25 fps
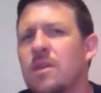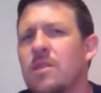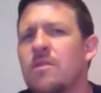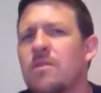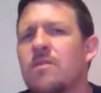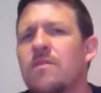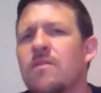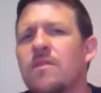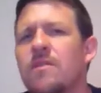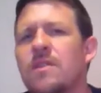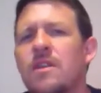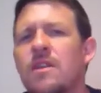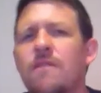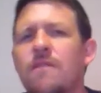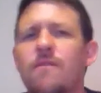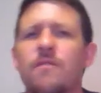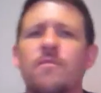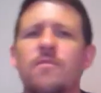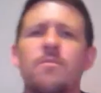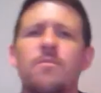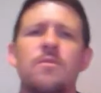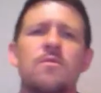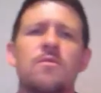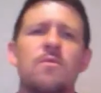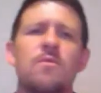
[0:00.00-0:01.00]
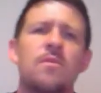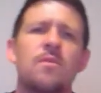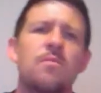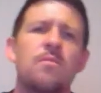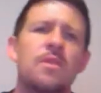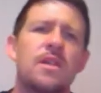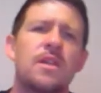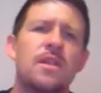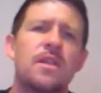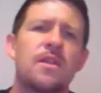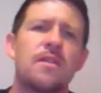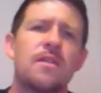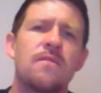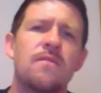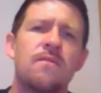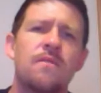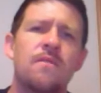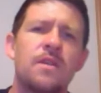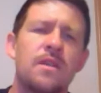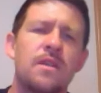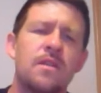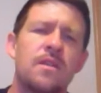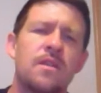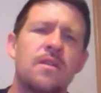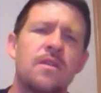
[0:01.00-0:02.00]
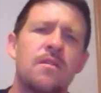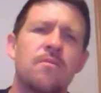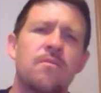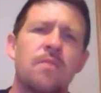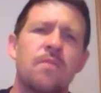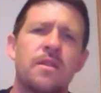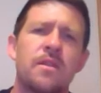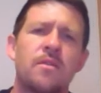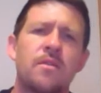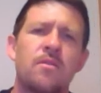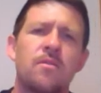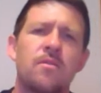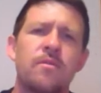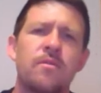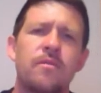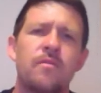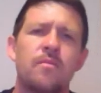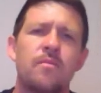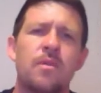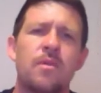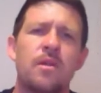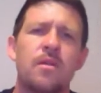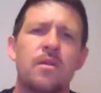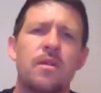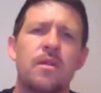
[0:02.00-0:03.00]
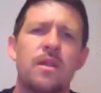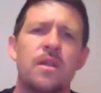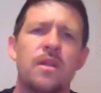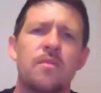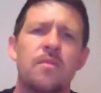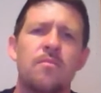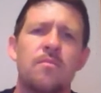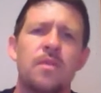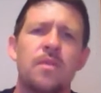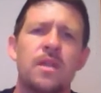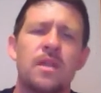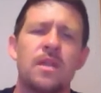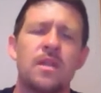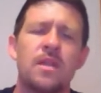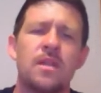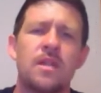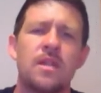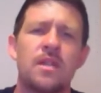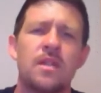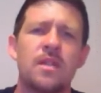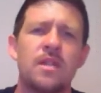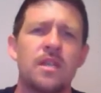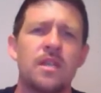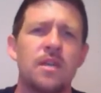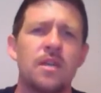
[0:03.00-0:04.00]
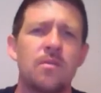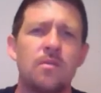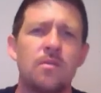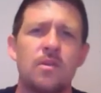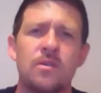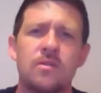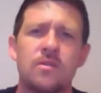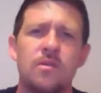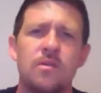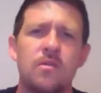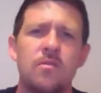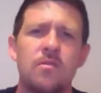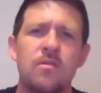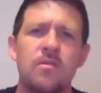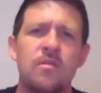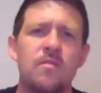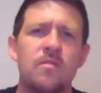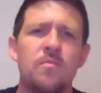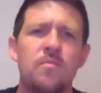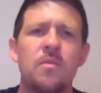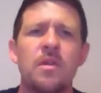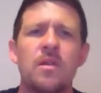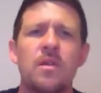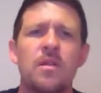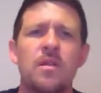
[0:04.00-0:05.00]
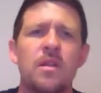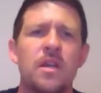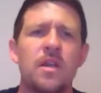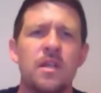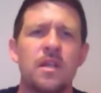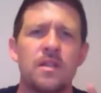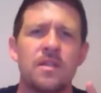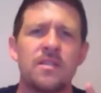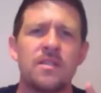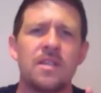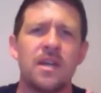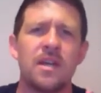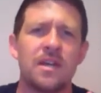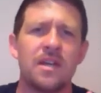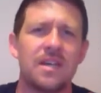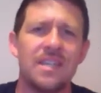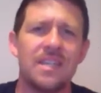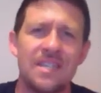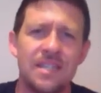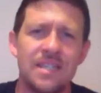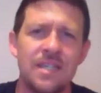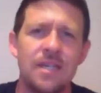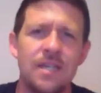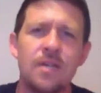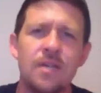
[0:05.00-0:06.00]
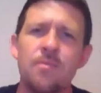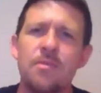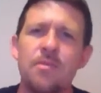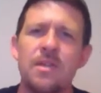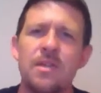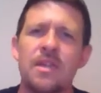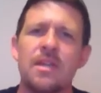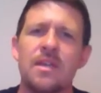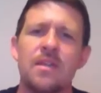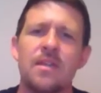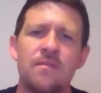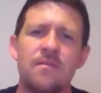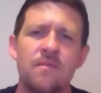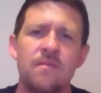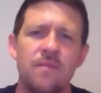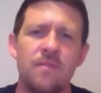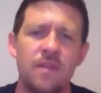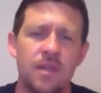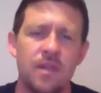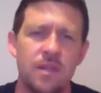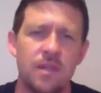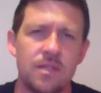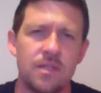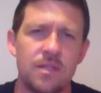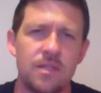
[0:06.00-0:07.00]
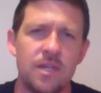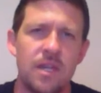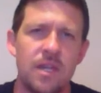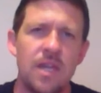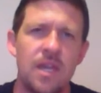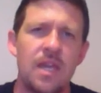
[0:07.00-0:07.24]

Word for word: And there's a difference between being convicted by the Holy Spirit and being condemned because the Holy Spirit does not condemn, it convicts.